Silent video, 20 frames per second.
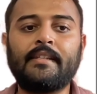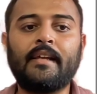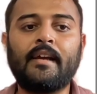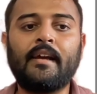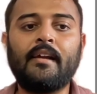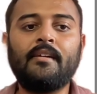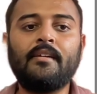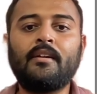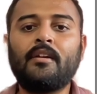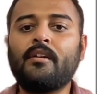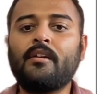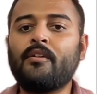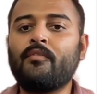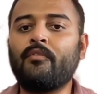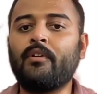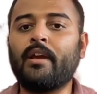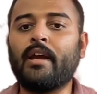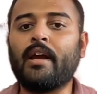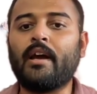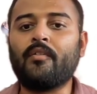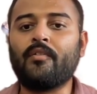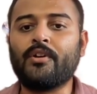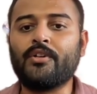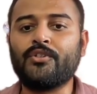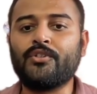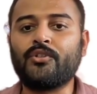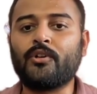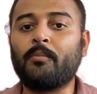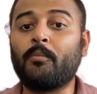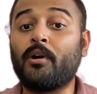that we have a
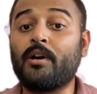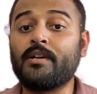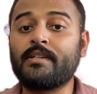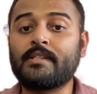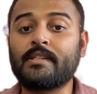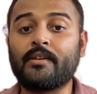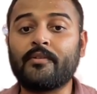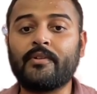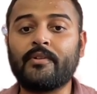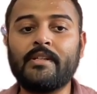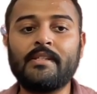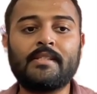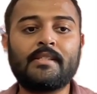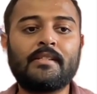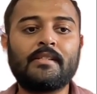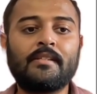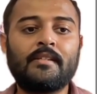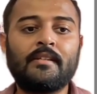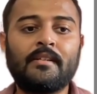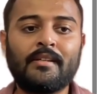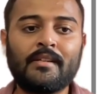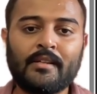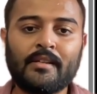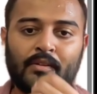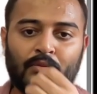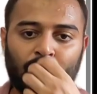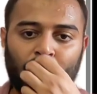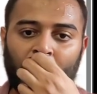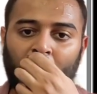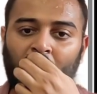Azure bot service,
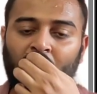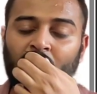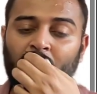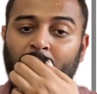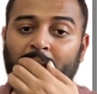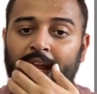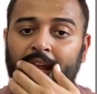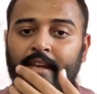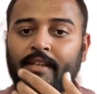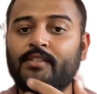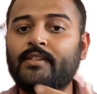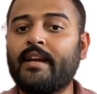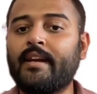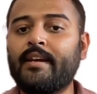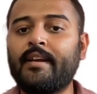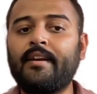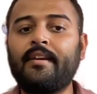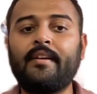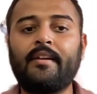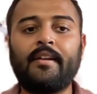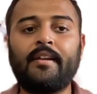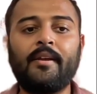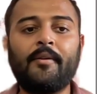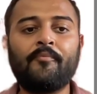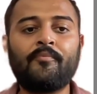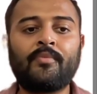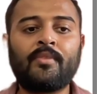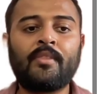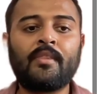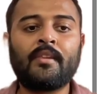we have a managed identity,
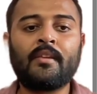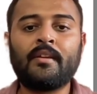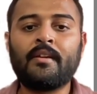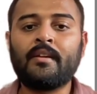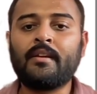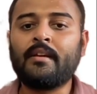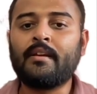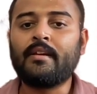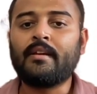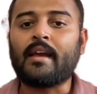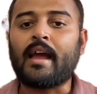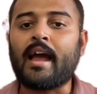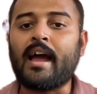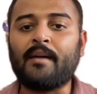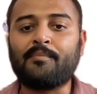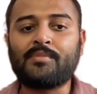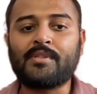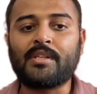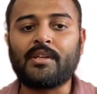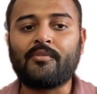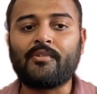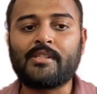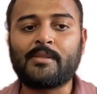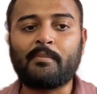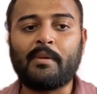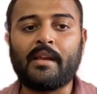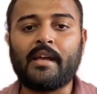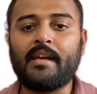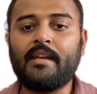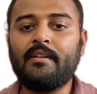app service
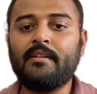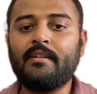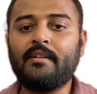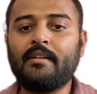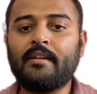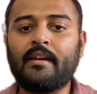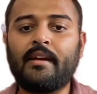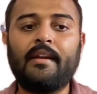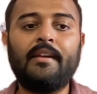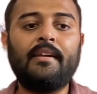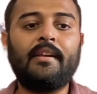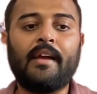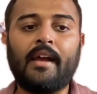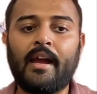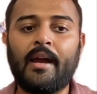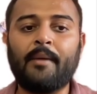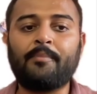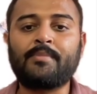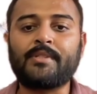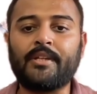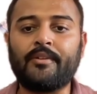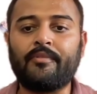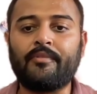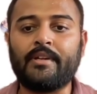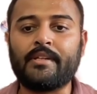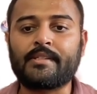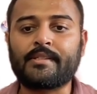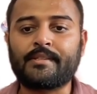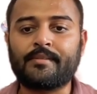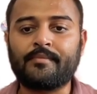plan, and app
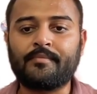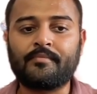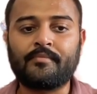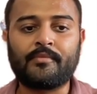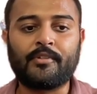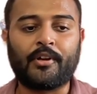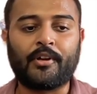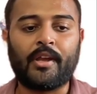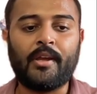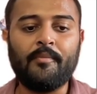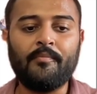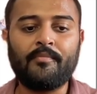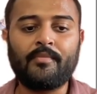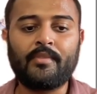service. Okay.